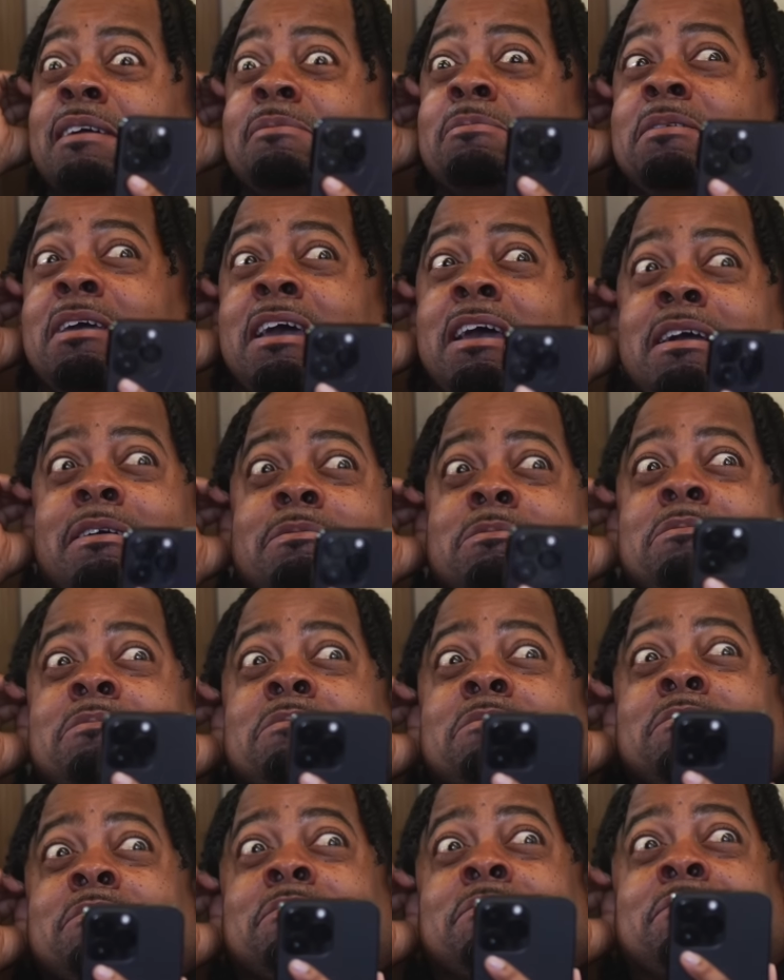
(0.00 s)
In
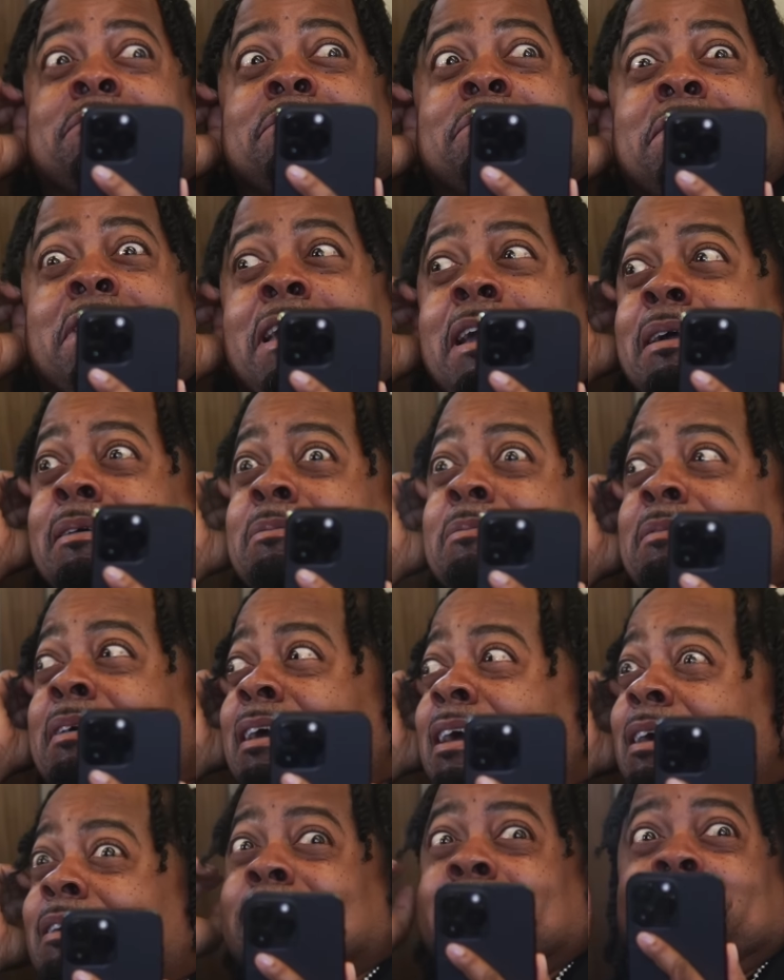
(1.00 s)
between tears,
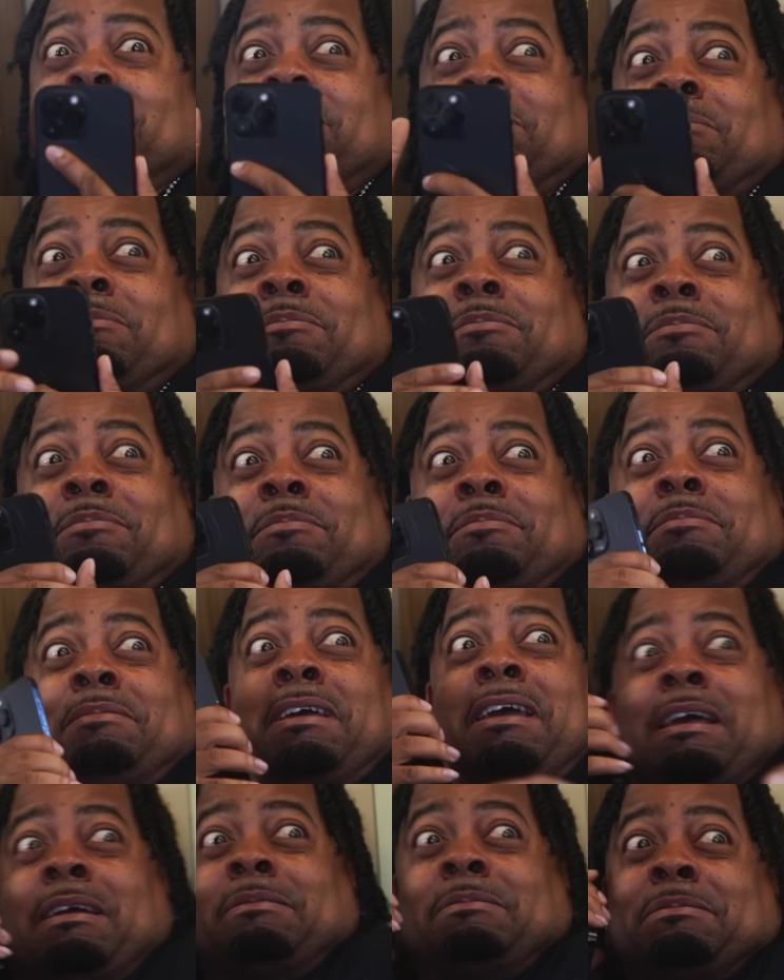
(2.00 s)
he
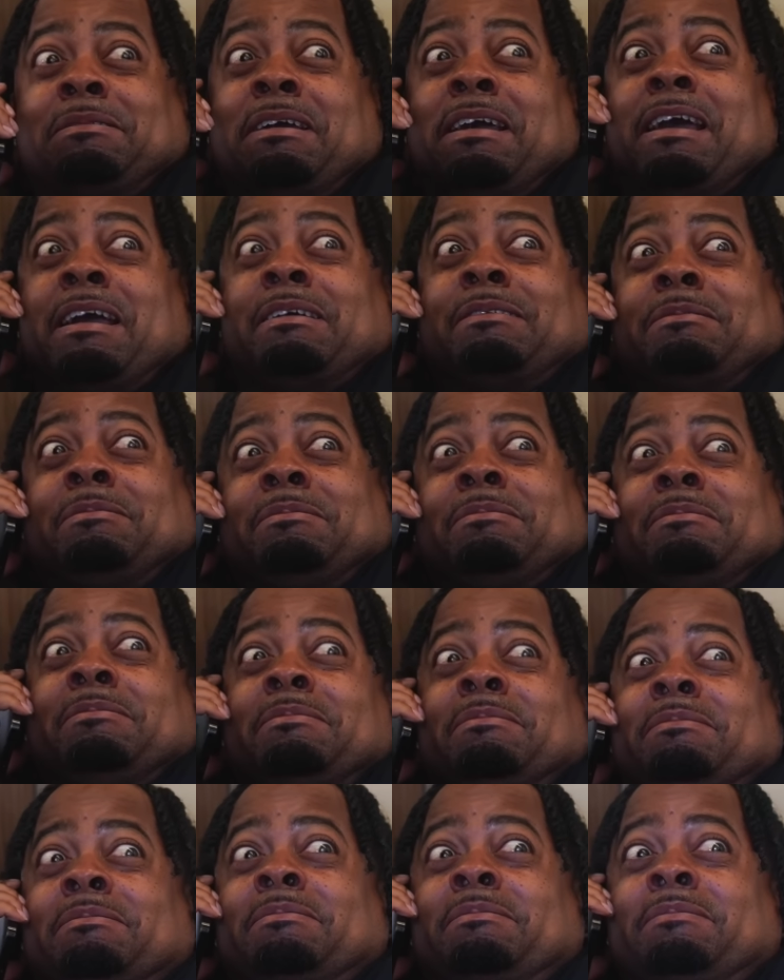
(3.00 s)
instantly
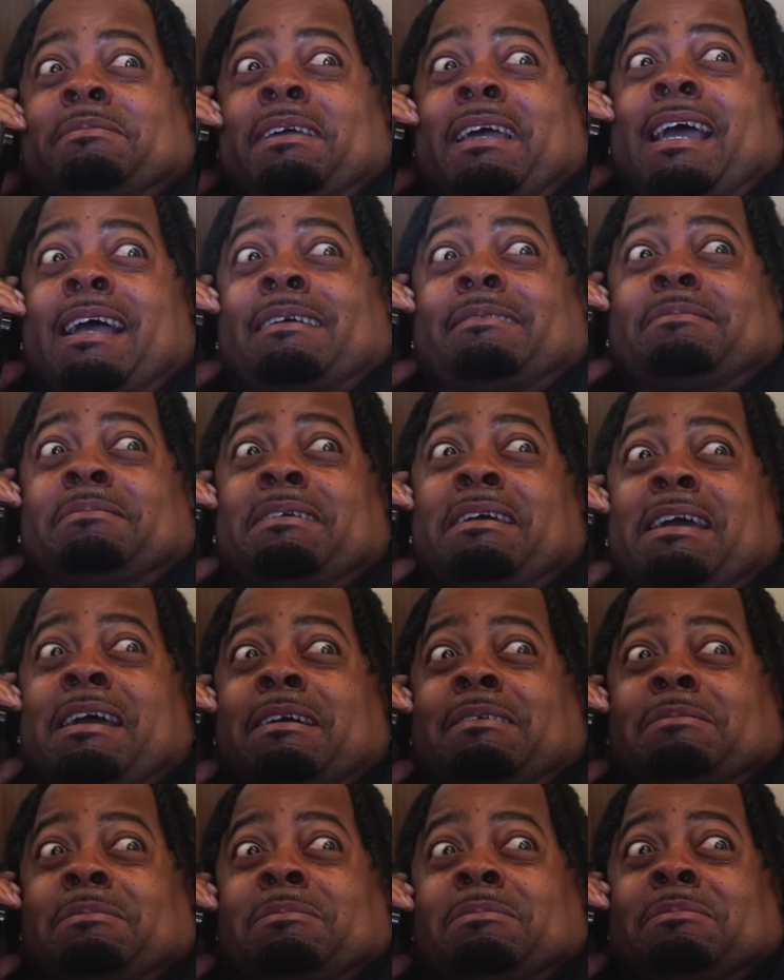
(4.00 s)
point out Buddy in
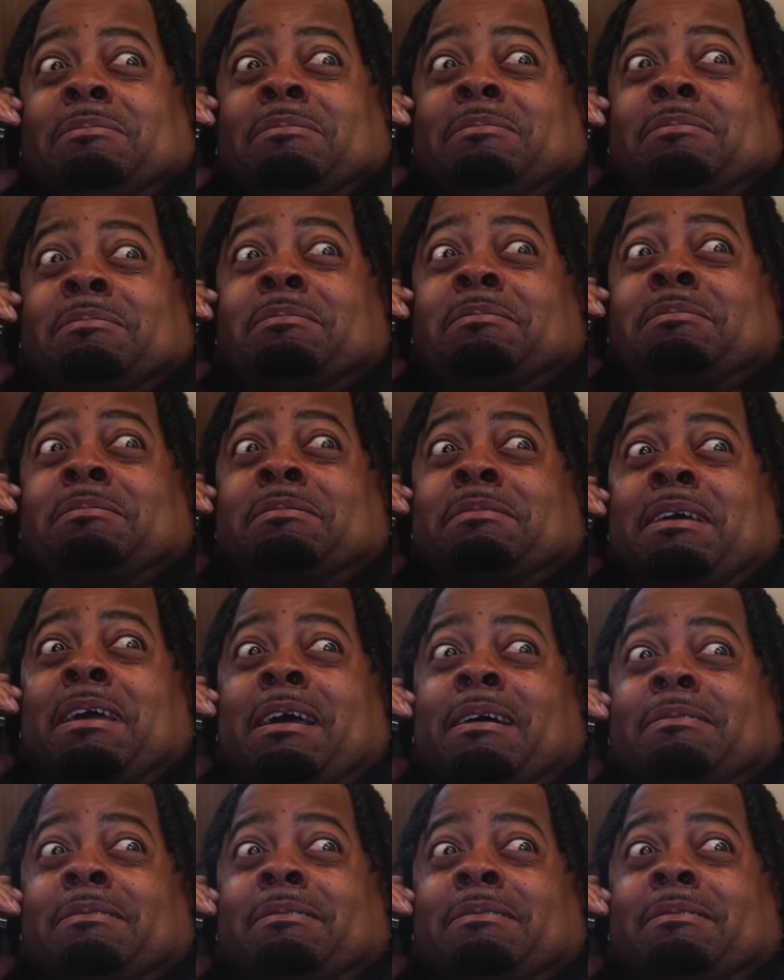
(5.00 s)
the wheelchair.